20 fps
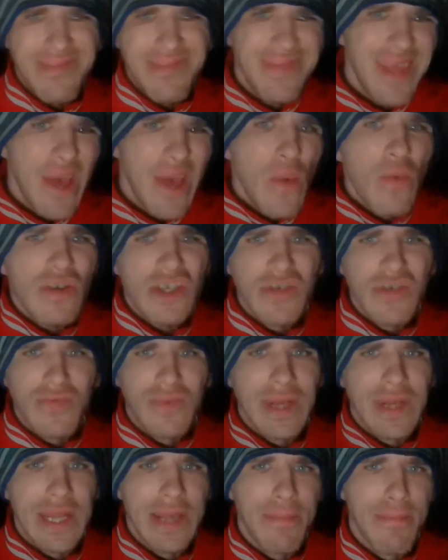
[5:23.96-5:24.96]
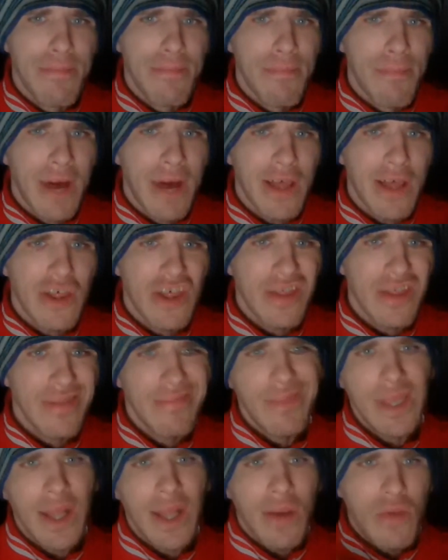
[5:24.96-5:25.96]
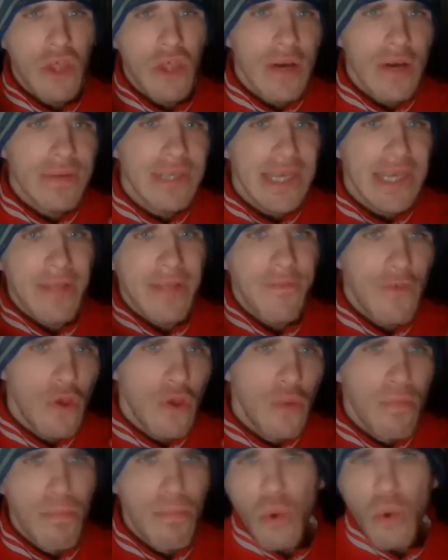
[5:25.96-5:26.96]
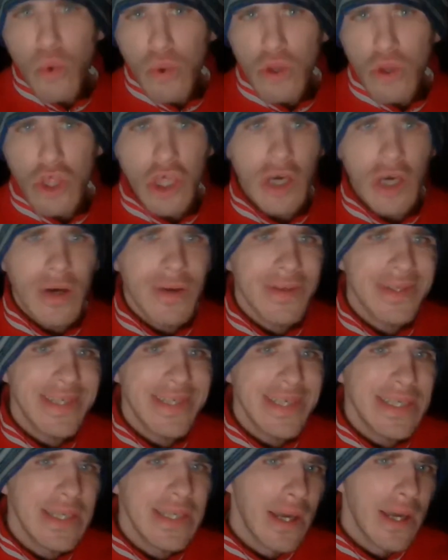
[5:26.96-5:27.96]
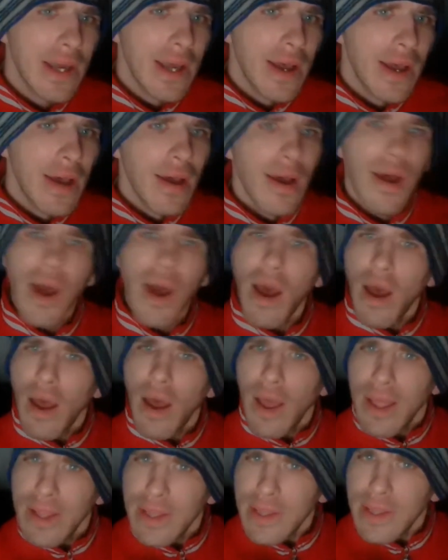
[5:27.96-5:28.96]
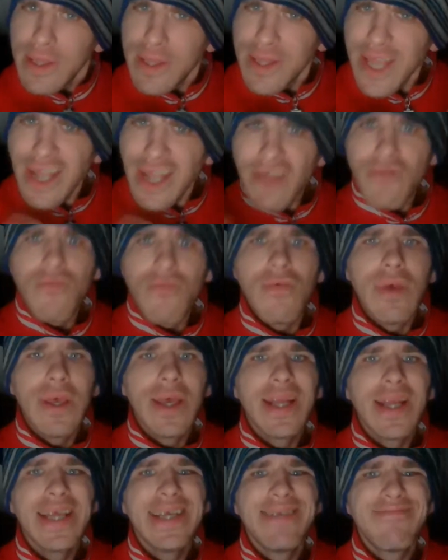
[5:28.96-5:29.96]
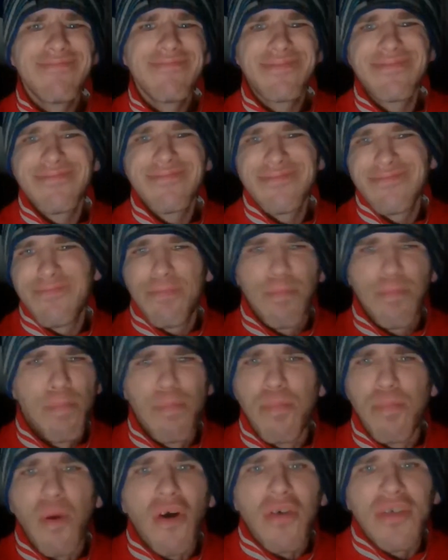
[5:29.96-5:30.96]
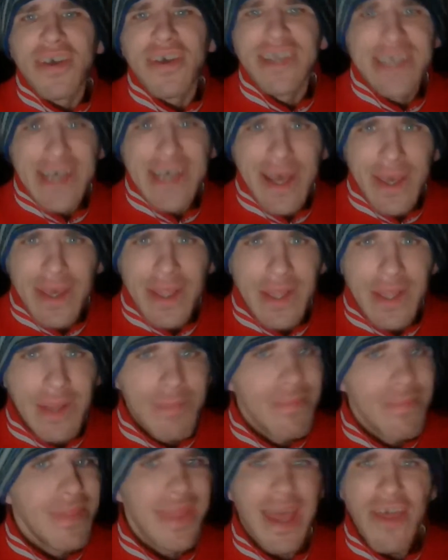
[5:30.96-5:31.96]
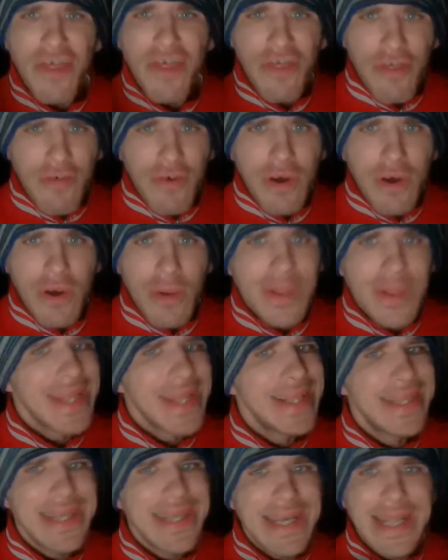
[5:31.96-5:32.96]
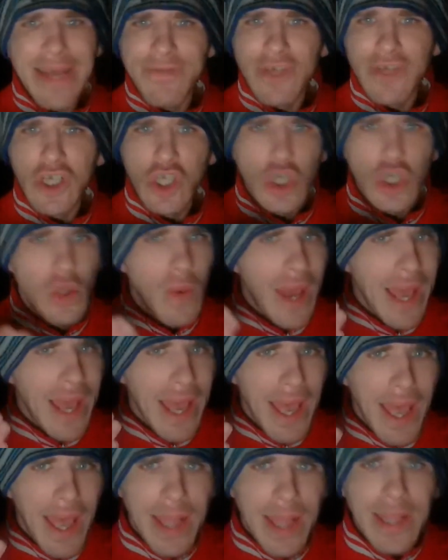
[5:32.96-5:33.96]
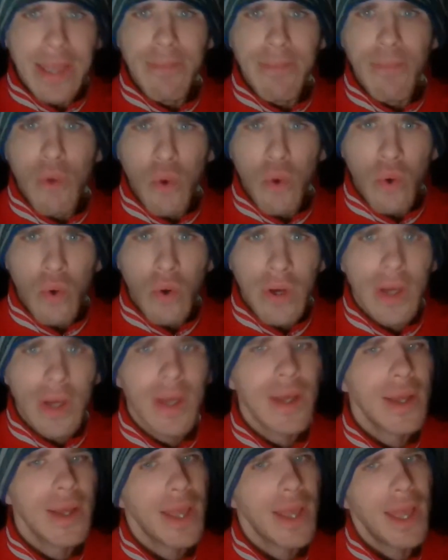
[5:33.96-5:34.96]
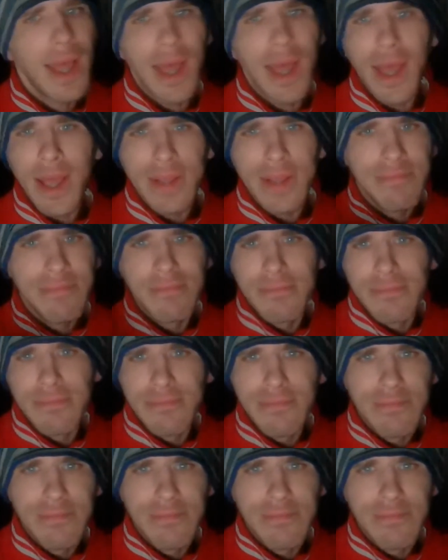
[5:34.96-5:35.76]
There wasn't really much, Chelsea had a few more chances. Didn't really bother taking them. They're through, they didn't have to do any more, and